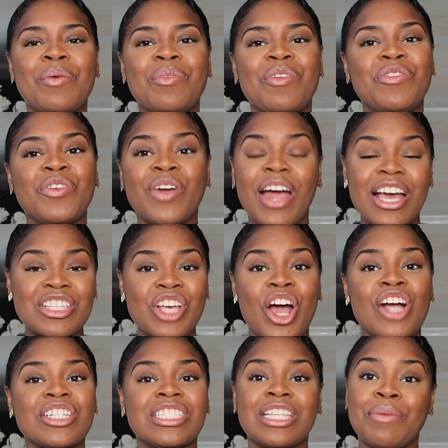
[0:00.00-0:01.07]
If you guys
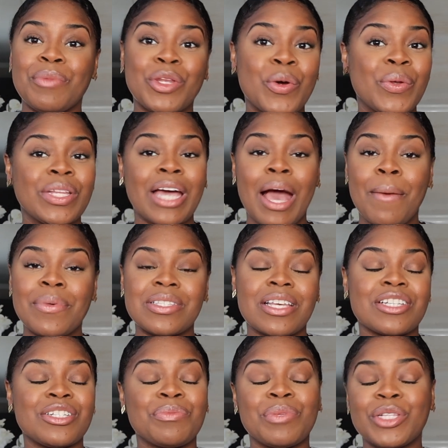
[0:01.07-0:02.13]
are, just let me know in the comment
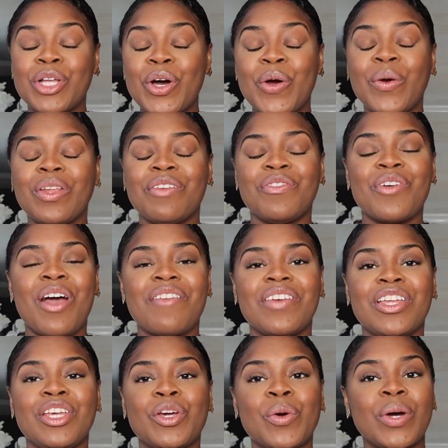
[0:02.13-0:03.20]
section below. And if you have
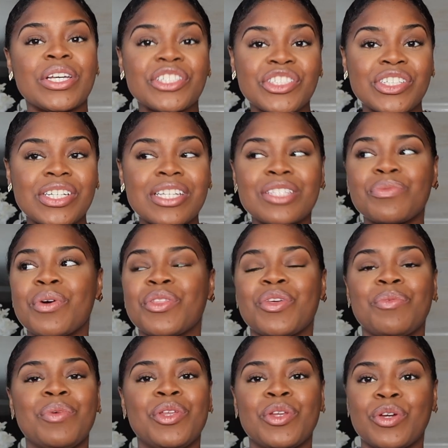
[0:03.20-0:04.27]
any questions, whether
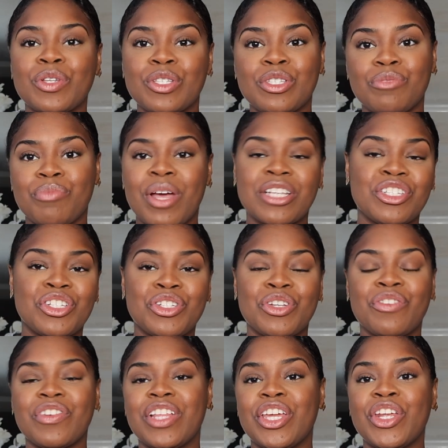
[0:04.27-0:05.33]
it be nurse
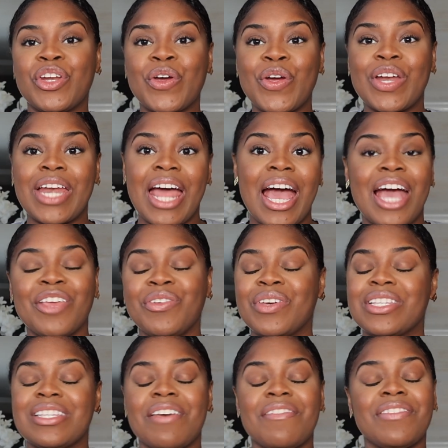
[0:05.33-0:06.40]
practitioner related or not, you
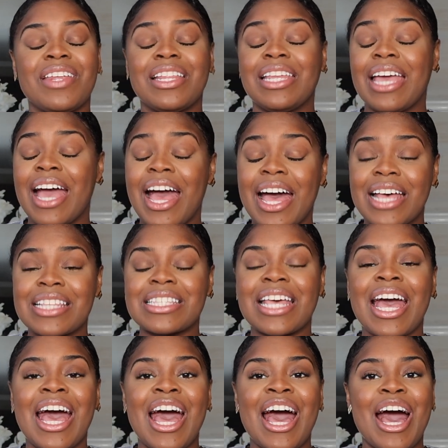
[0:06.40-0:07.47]
can definitely ask.
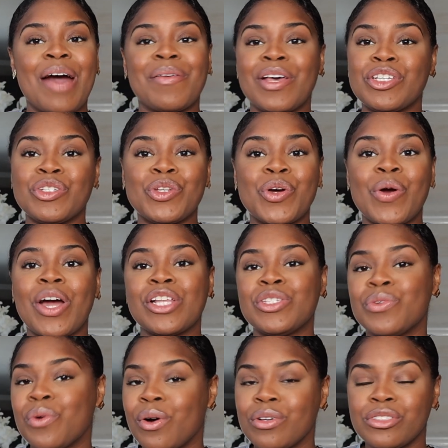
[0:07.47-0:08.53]
As you know, I
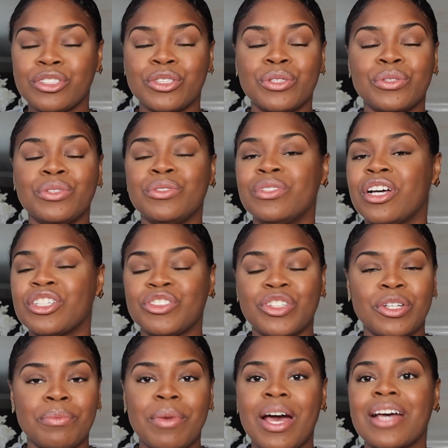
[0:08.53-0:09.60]
do also do luxury
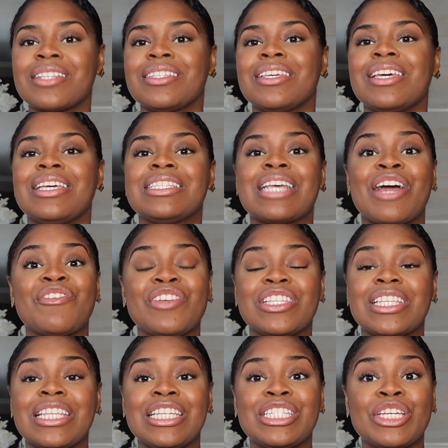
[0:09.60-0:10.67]
unboxings. I
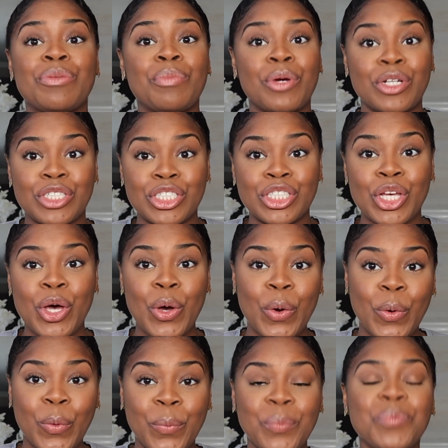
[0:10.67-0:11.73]
recently did purchase a
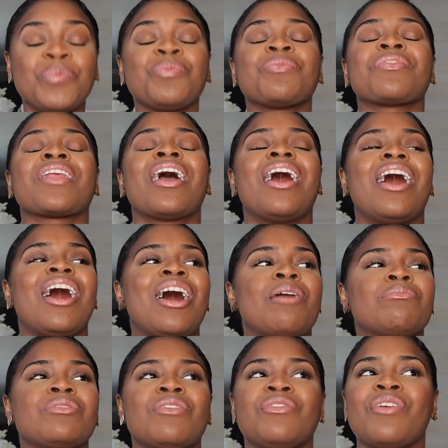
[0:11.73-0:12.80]
home.
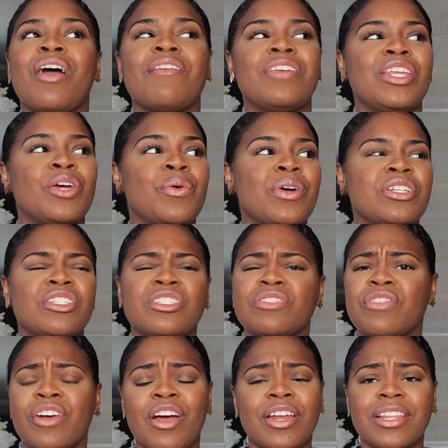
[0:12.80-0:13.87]
So if you have any questions
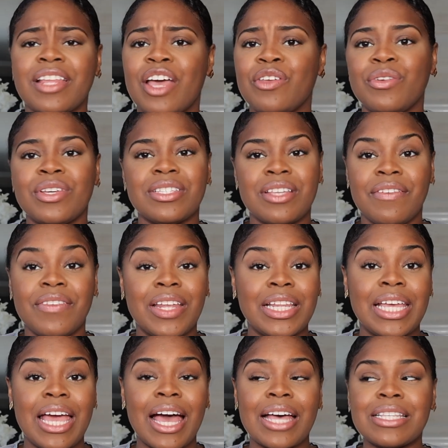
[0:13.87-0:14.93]
regarding that, you can
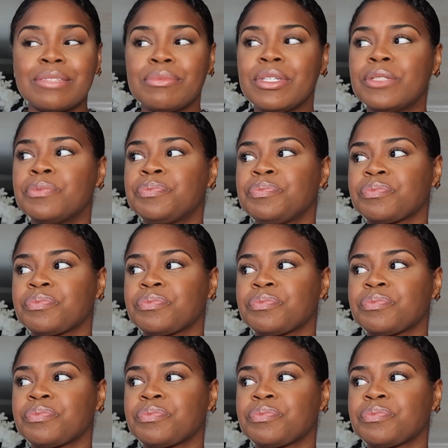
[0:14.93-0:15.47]
definitely ask me.